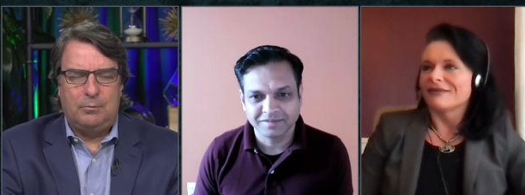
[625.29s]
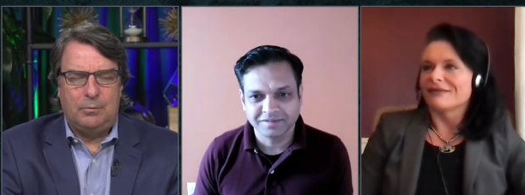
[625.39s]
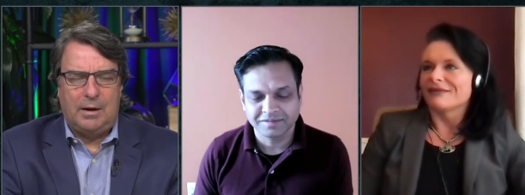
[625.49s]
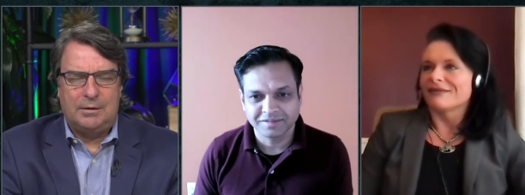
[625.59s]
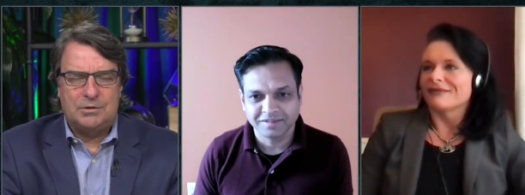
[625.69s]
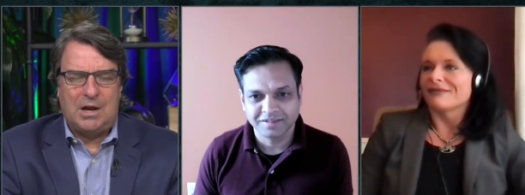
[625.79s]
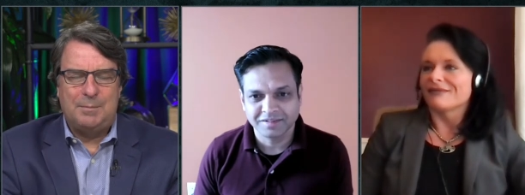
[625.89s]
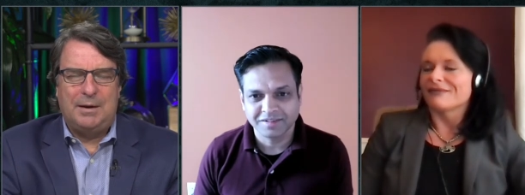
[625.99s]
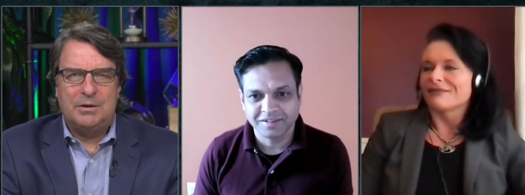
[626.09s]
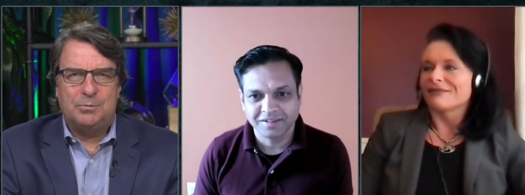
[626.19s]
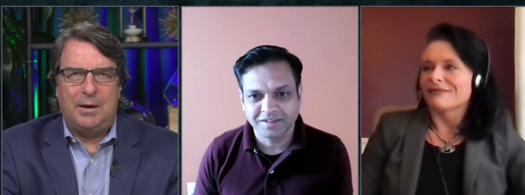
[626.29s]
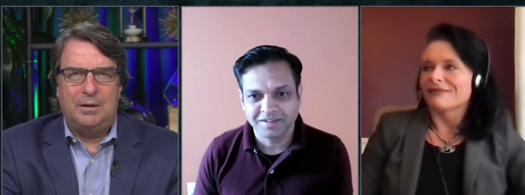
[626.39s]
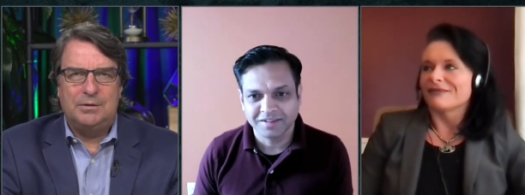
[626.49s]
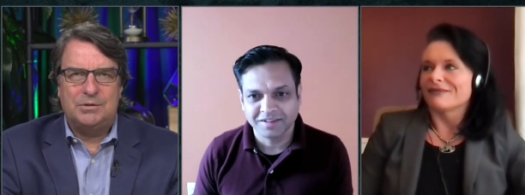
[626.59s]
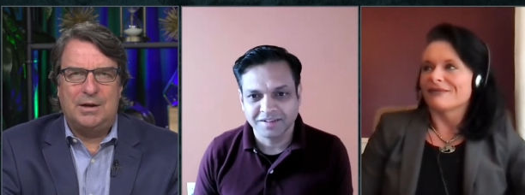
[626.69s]
Speaker 1: to uh, chime in as
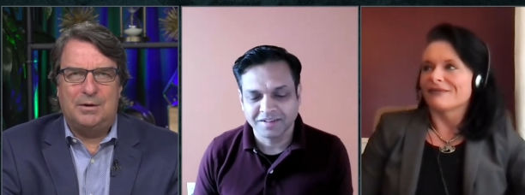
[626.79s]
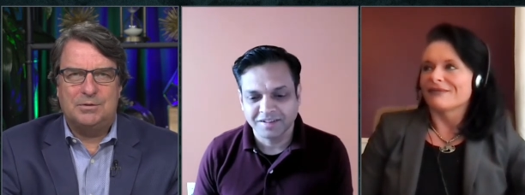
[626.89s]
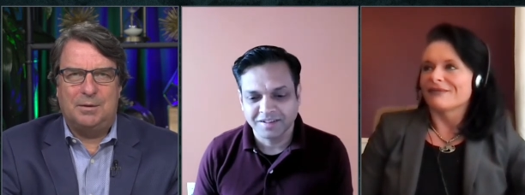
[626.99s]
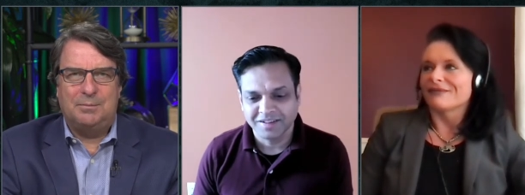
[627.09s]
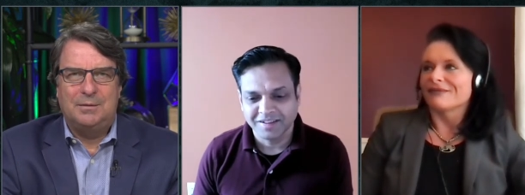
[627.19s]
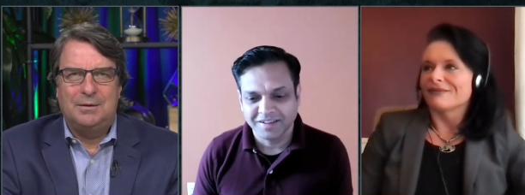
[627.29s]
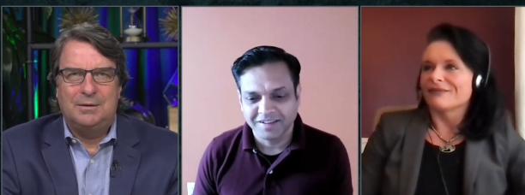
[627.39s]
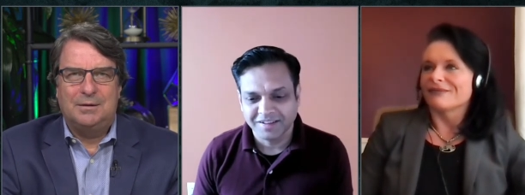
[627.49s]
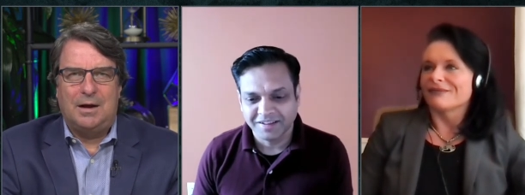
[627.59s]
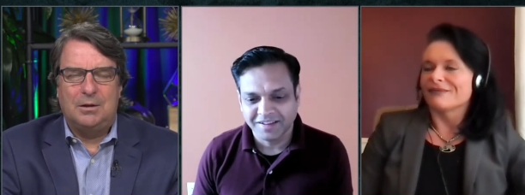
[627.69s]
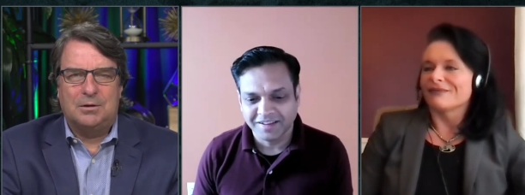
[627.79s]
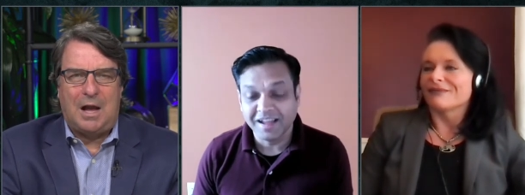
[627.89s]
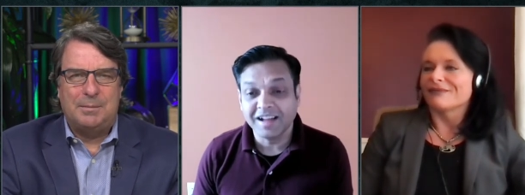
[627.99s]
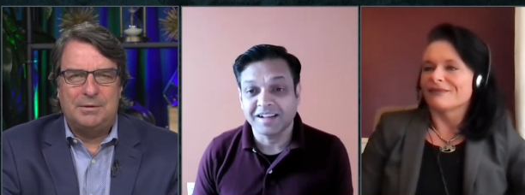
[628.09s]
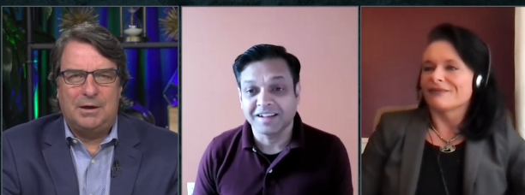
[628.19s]
well and share some color
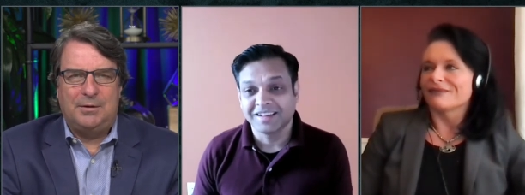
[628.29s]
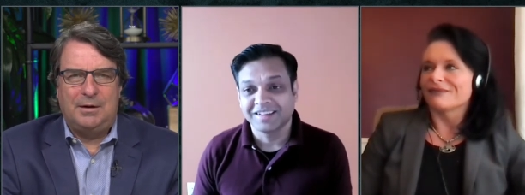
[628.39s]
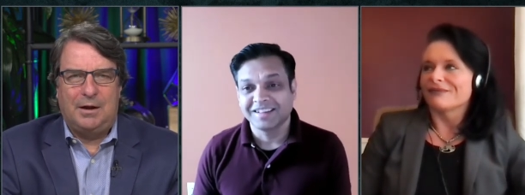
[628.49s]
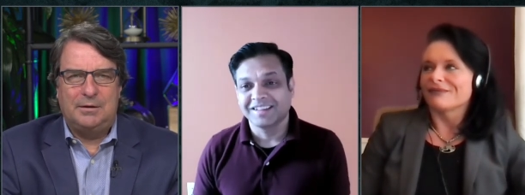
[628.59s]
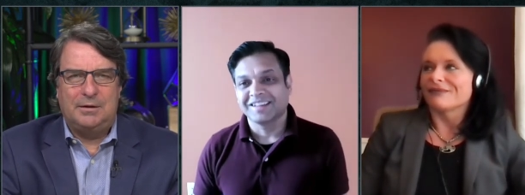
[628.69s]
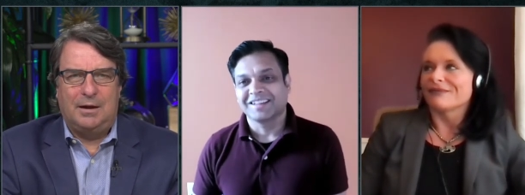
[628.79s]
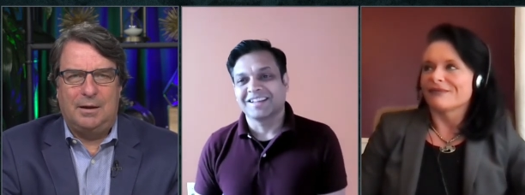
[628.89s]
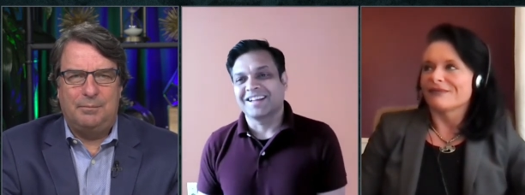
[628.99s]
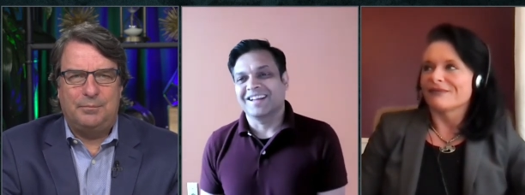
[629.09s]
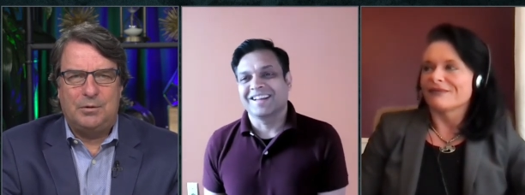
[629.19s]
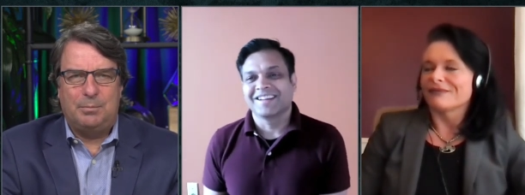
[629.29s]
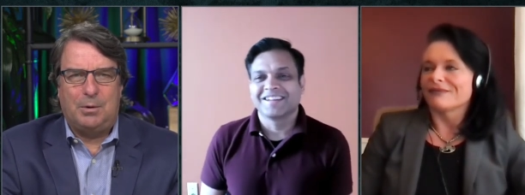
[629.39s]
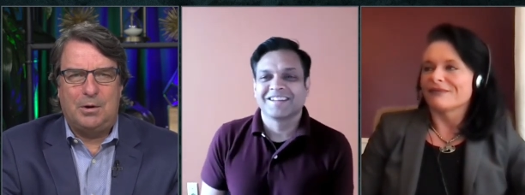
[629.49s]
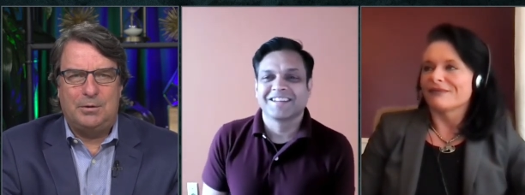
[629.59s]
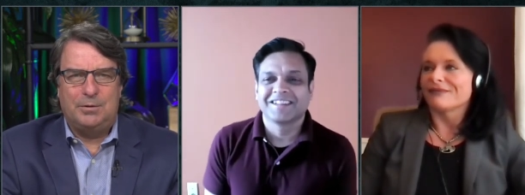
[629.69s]
commentary yeah. on um, your
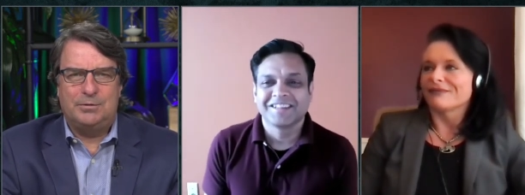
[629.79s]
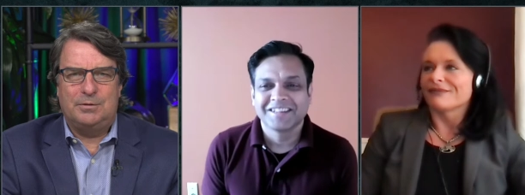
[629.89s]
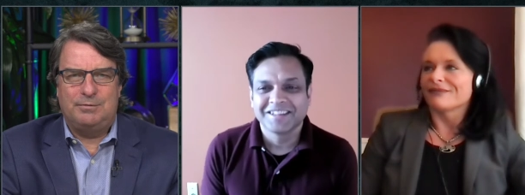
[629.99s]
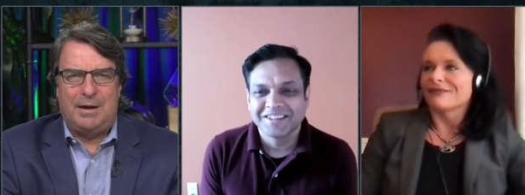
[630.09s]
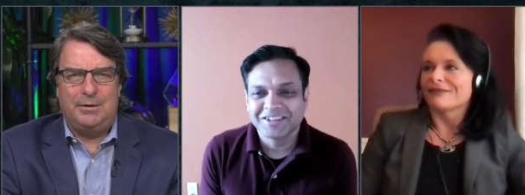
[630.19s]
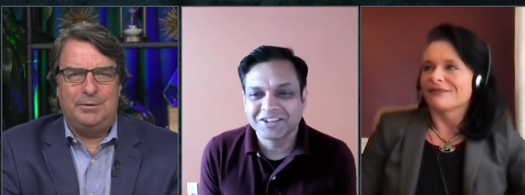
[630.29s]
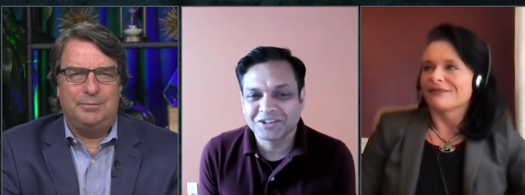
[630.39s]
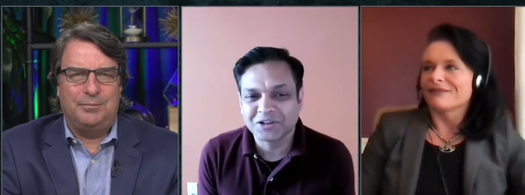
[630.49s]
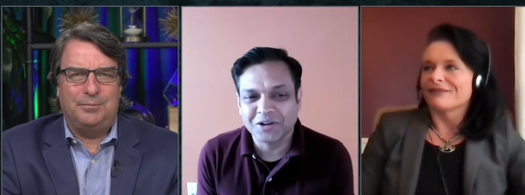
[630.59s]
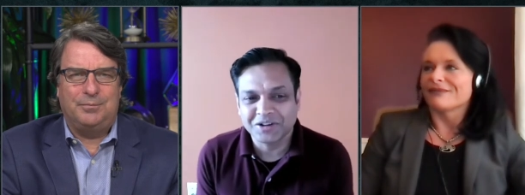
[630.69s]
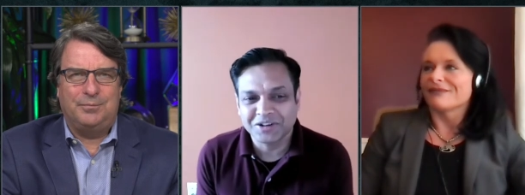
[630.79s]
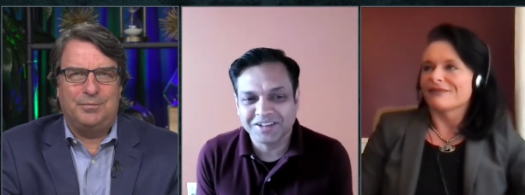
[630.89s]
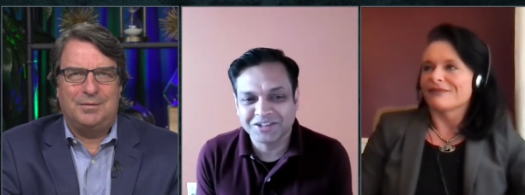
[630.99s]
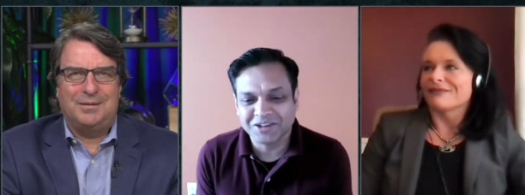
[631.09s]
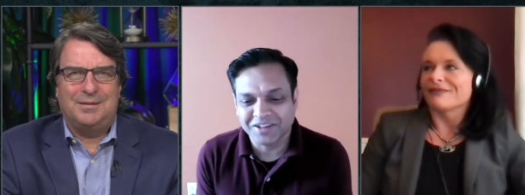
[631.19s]
partner's value? Sure,
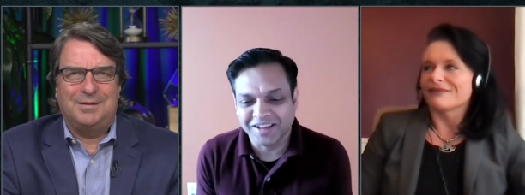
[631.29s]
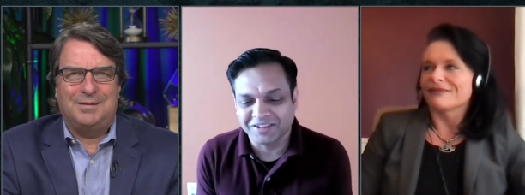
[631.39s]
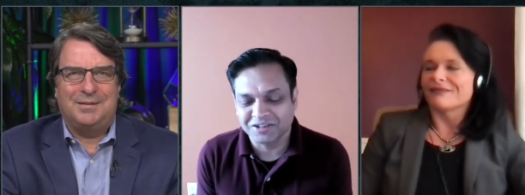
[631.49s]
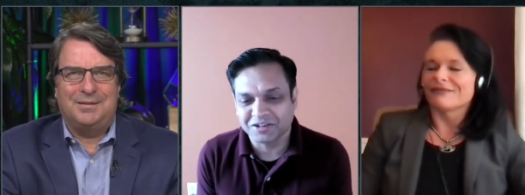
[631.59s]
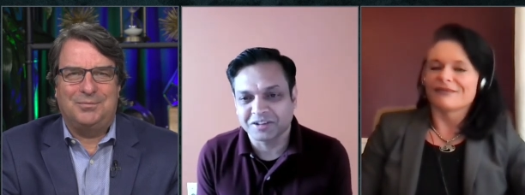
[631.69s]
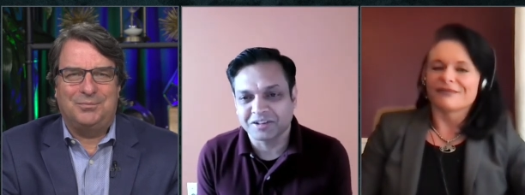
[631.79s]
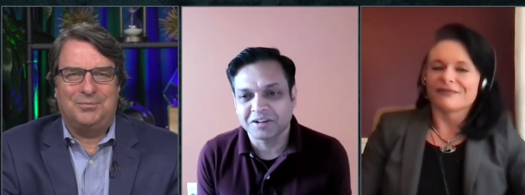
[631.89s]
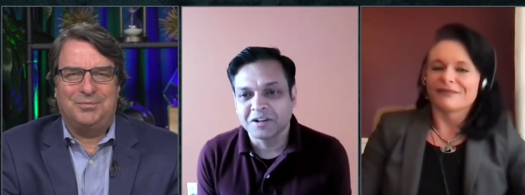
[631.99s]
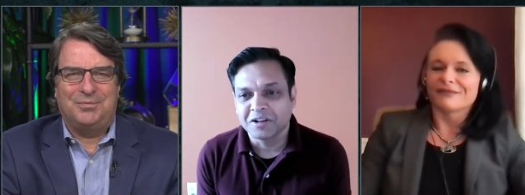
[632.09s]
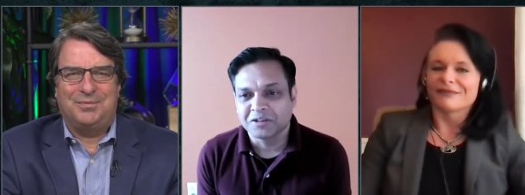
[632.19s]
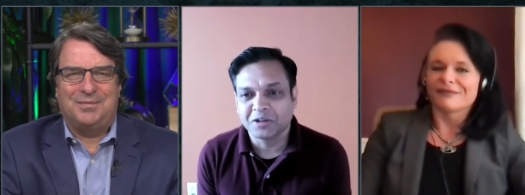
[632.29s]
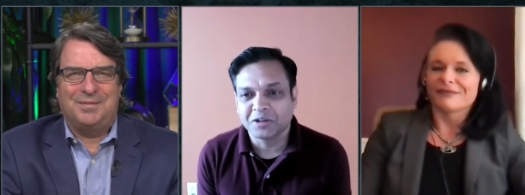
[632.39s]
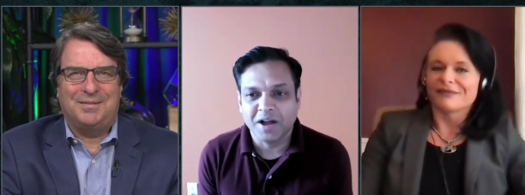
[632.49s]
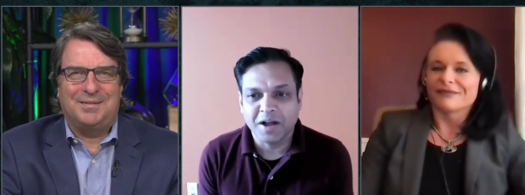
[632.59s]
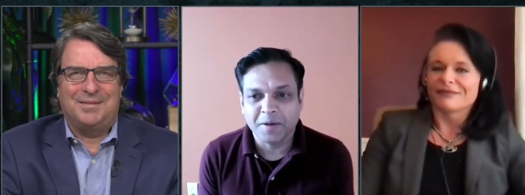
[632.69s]
Speaker 2: sure Thanks, sure thing, Tom.
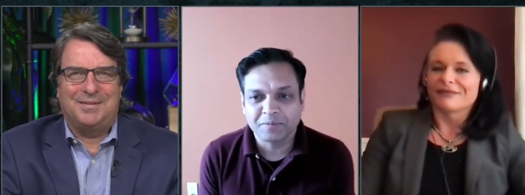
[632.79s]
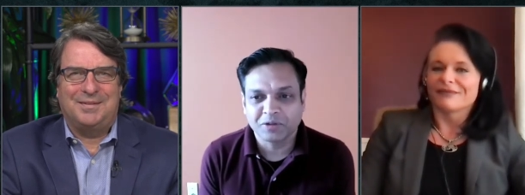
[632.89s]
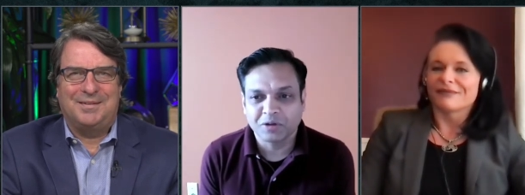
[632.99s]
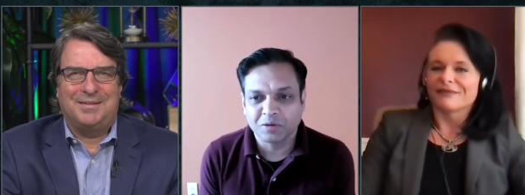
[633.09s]
So, uh, so